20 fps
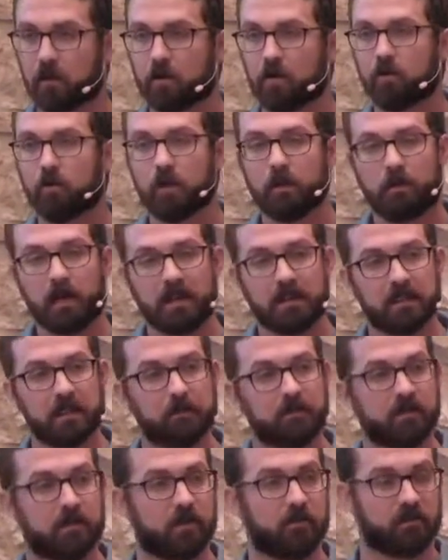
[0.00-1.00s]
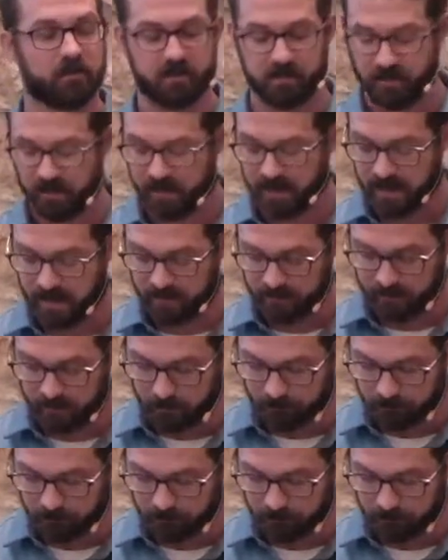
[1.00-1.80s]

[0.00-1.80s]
do we pay lip service to the idea?